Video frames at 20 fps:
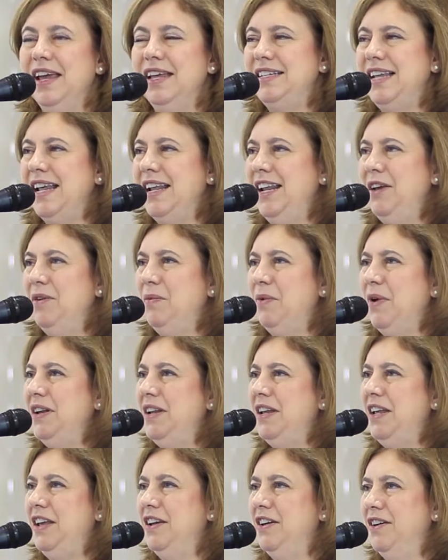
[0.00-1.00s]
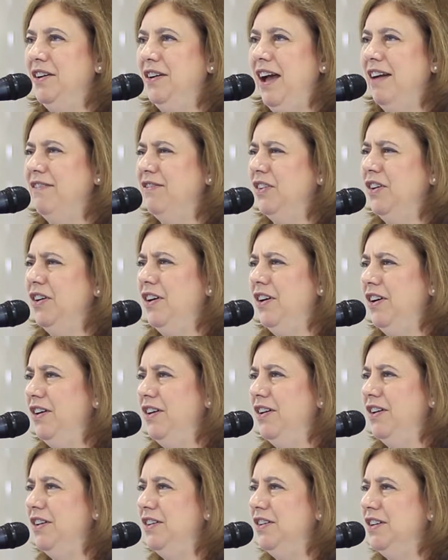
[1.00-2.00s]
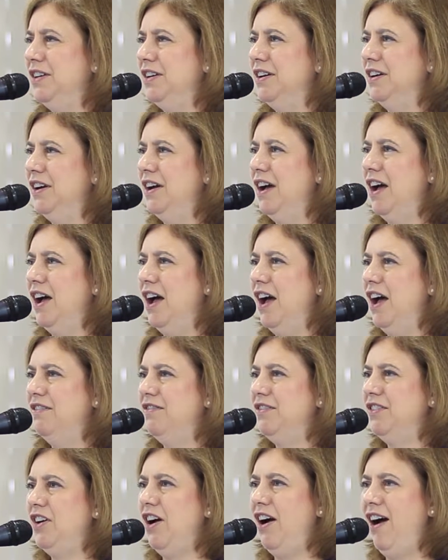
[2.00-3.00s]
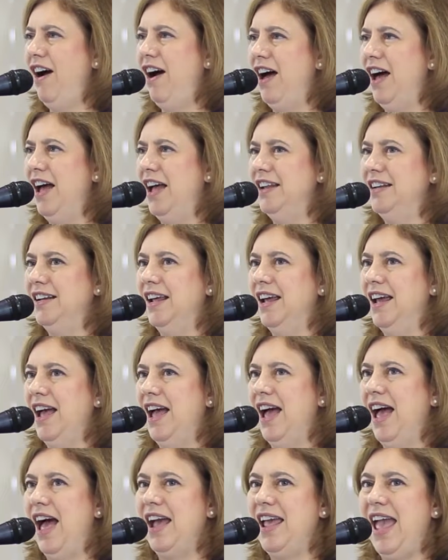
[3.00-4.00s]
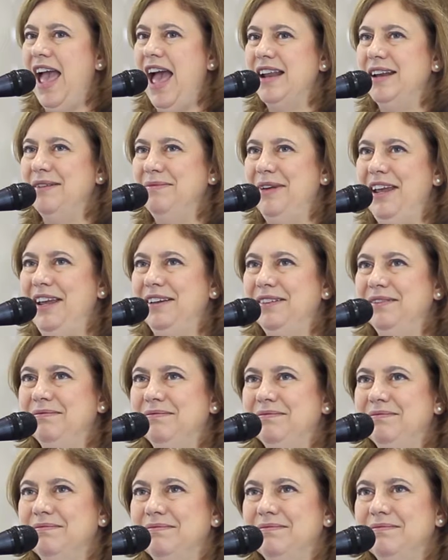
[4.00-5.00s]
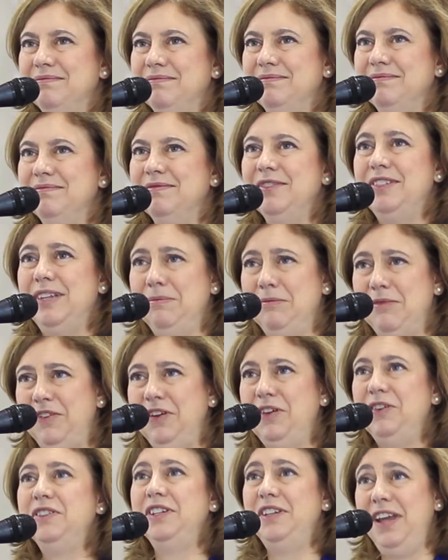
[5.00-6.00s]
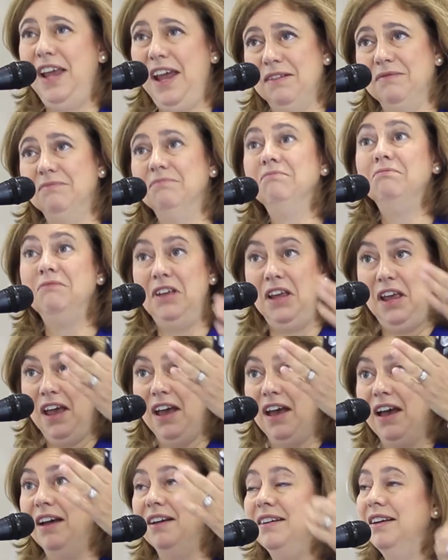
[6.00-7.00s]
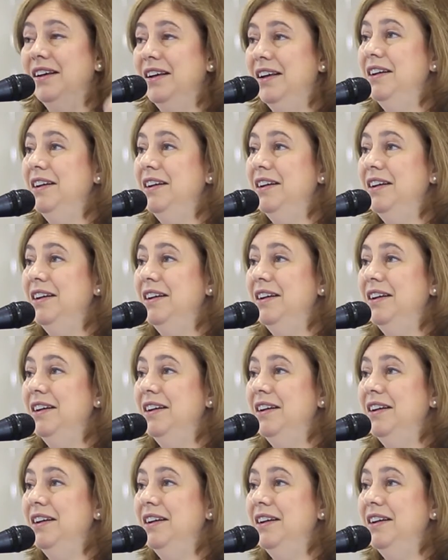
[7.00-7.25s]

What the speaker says: Has anyone here ever heard of Khan Academy? Some of you, yeah.